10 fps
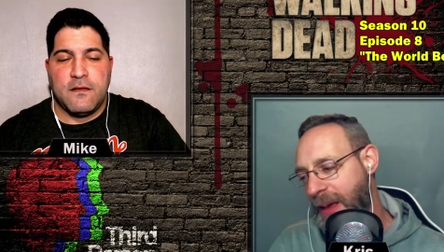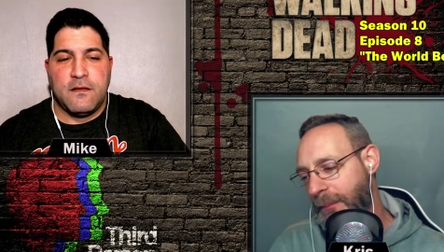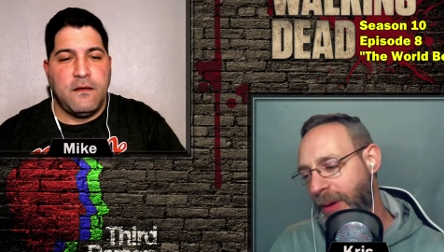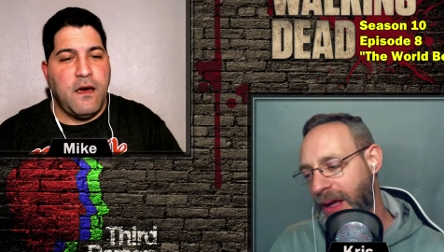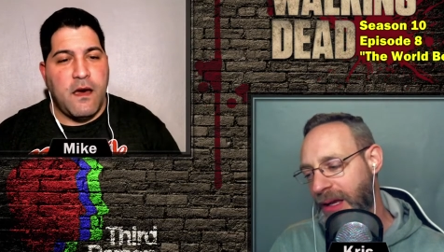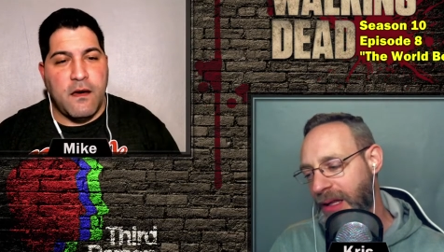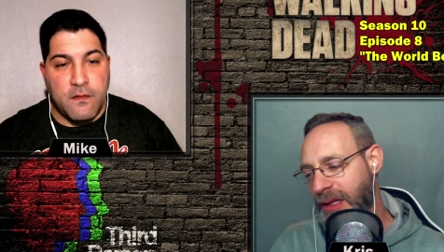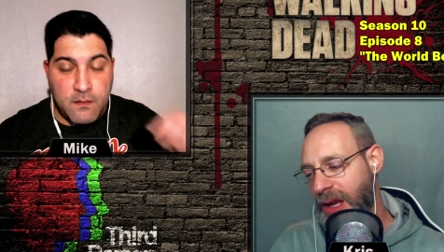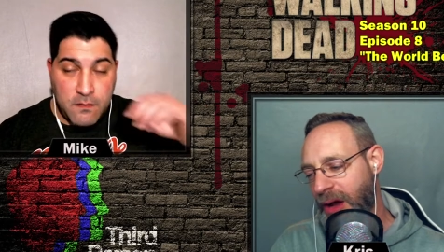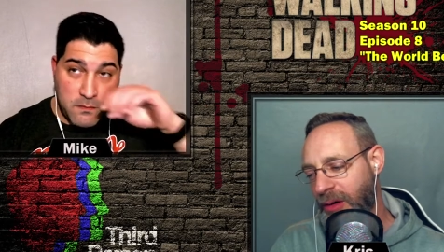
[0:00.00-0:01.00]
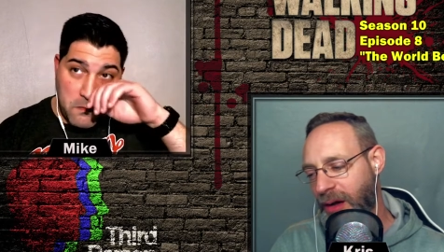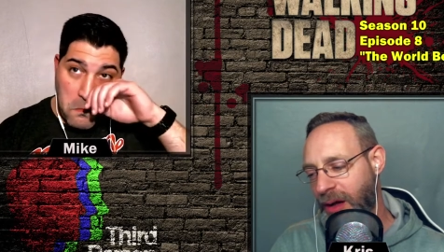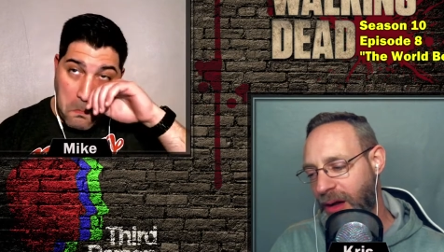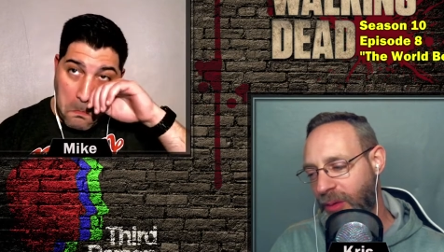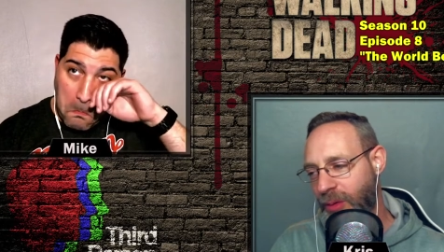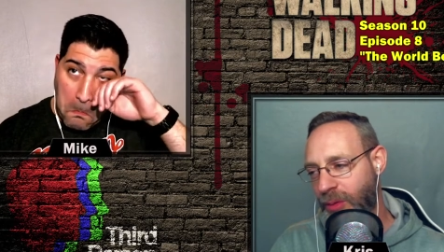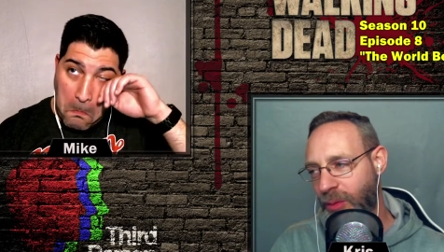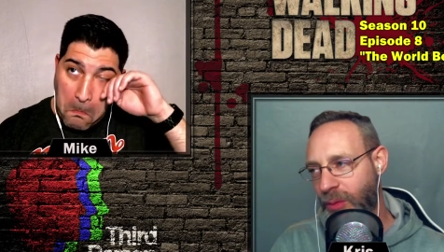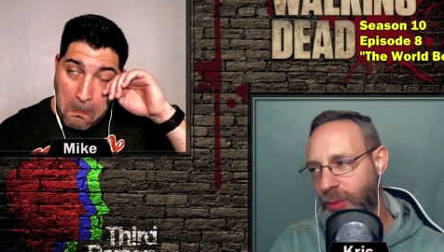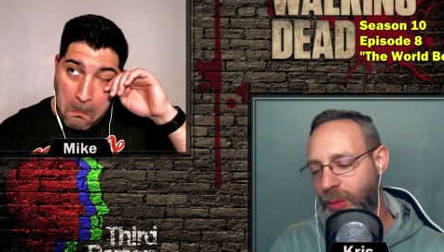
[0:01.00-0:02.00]
Speaker 1: but yeah. you know
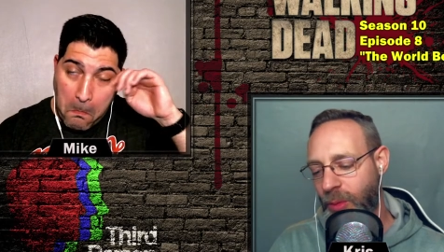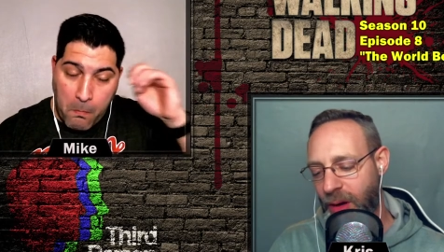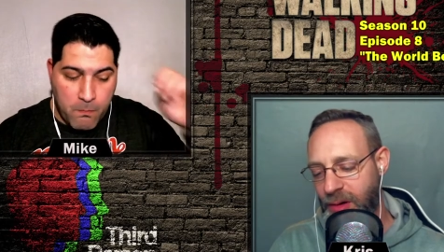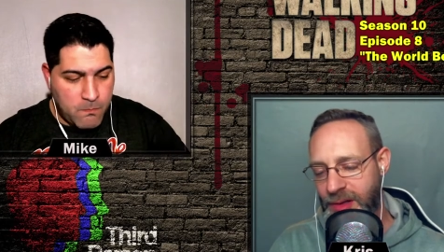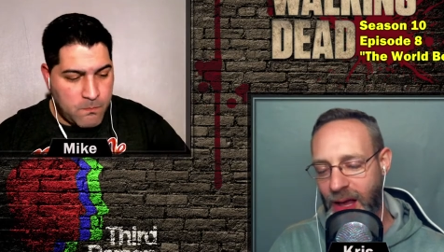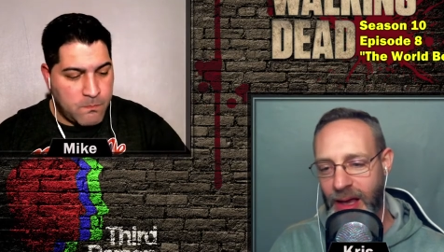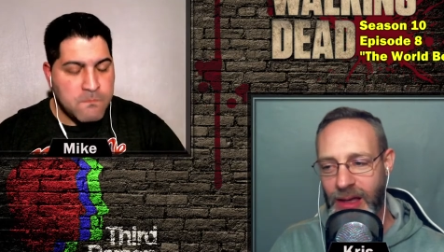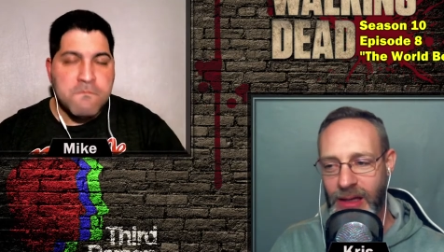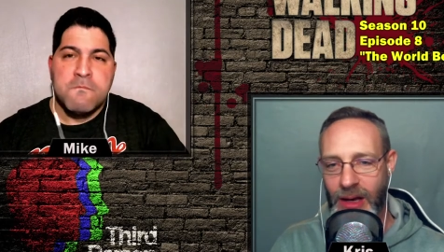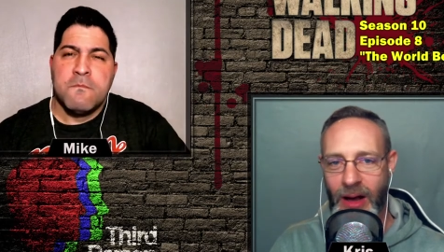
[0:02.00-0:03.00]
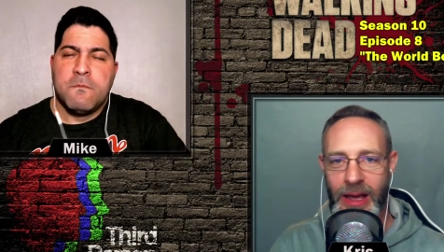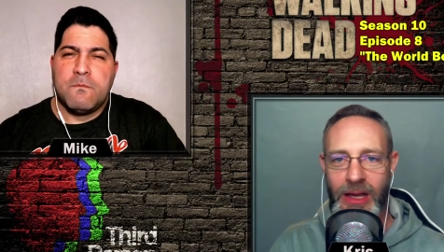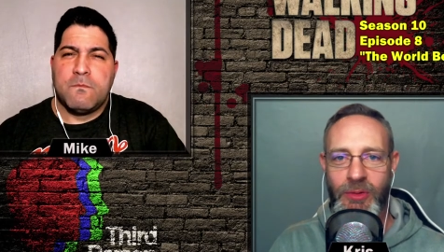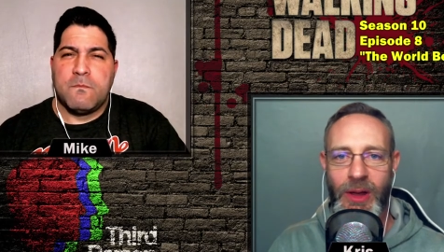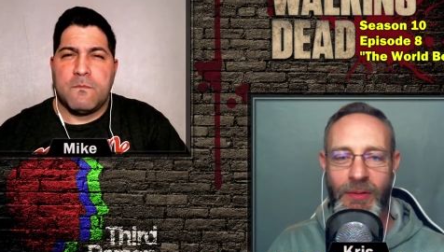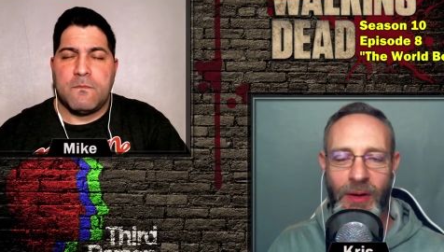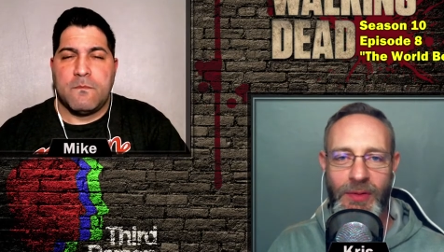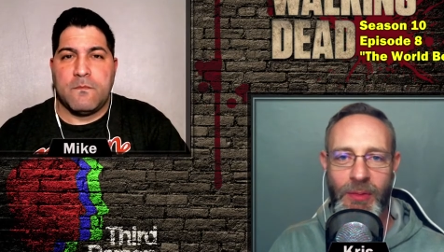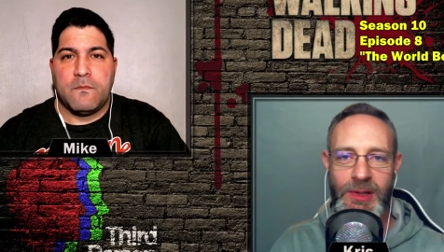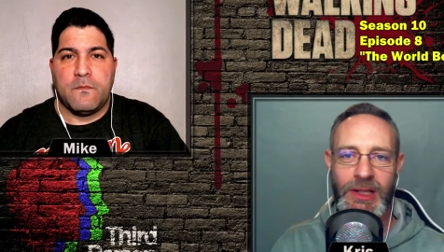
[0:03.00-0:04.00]
whereas i you know i agree if, if
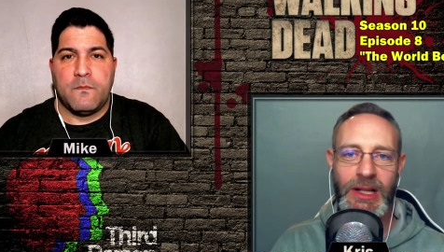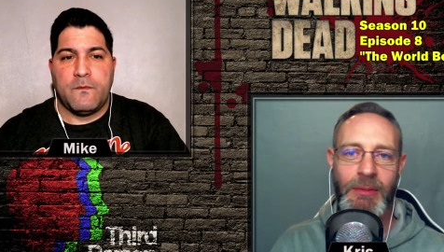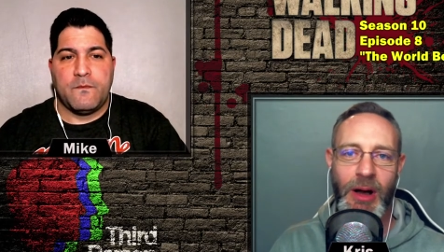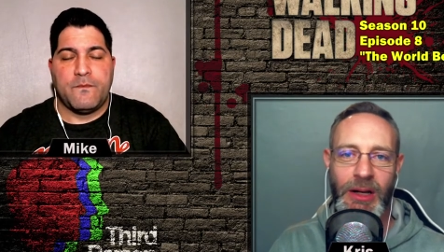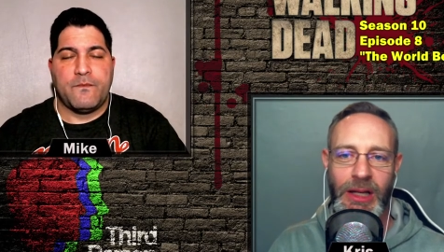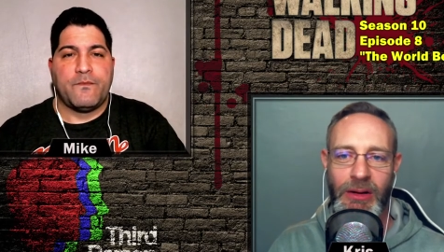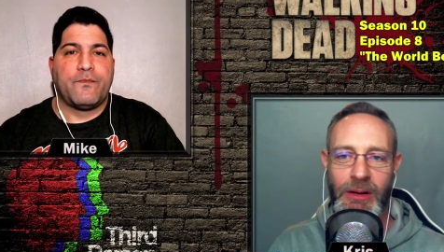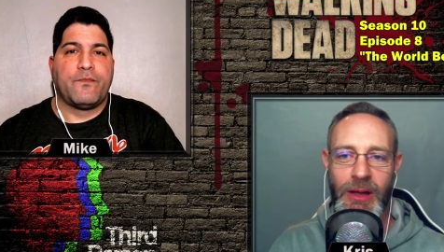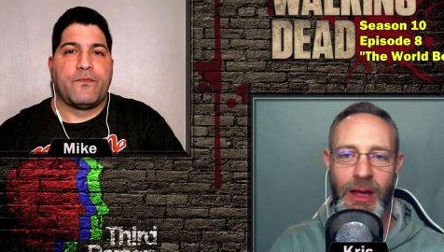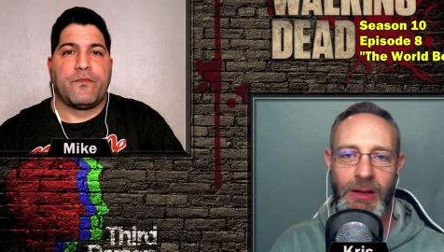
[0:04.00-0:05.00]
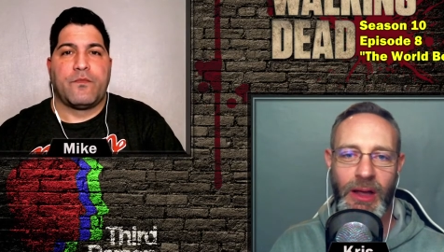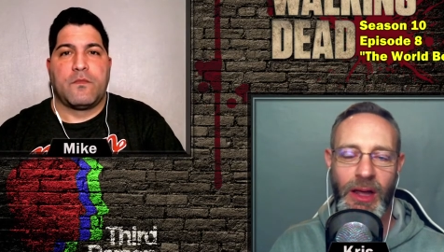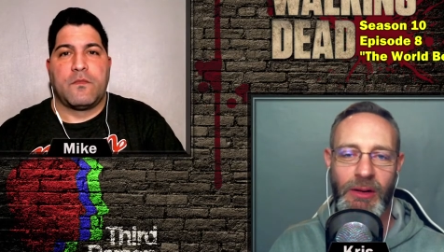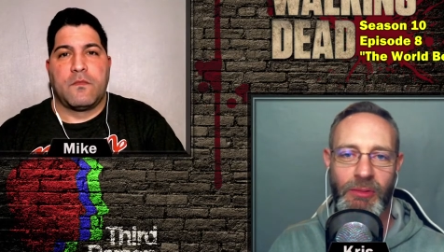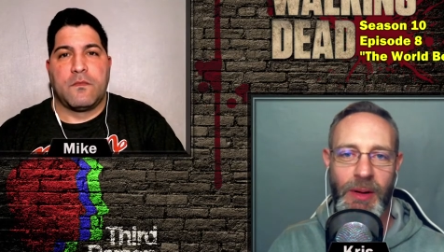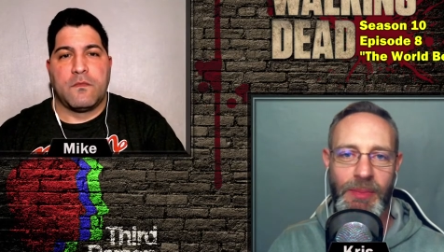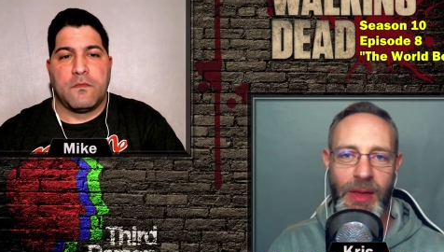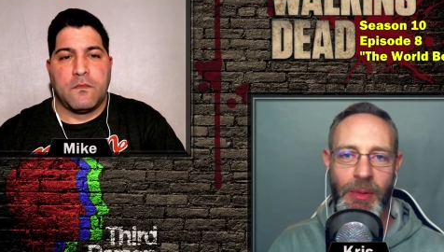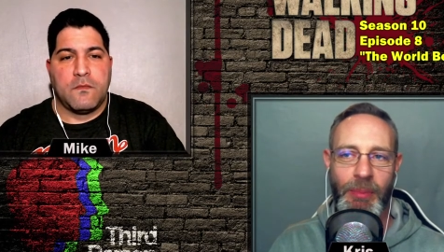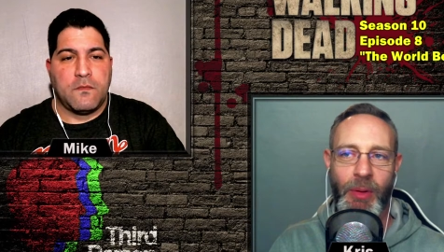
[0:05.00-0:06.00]
someone's going to come on here and, and and rip
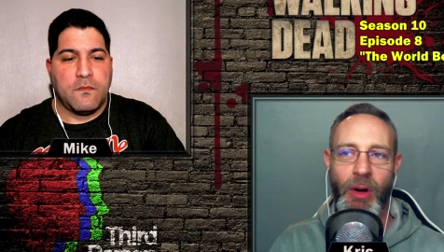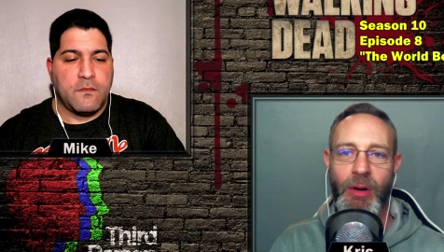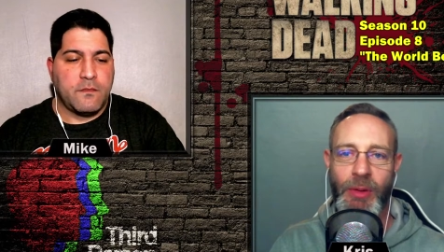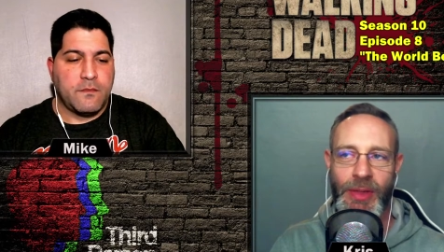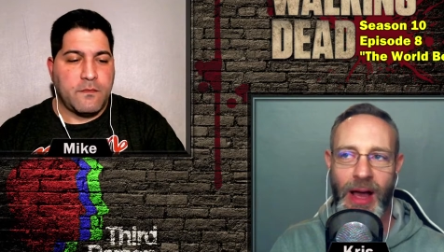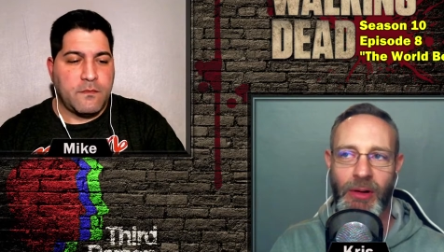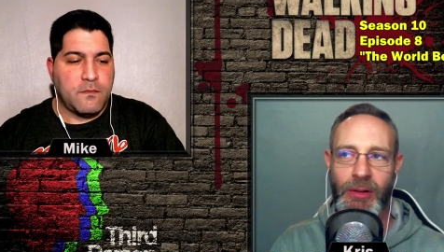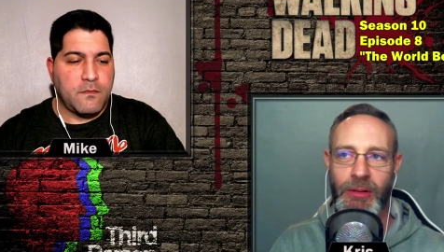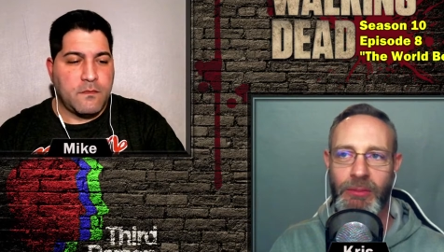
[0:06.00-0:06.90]
them apart without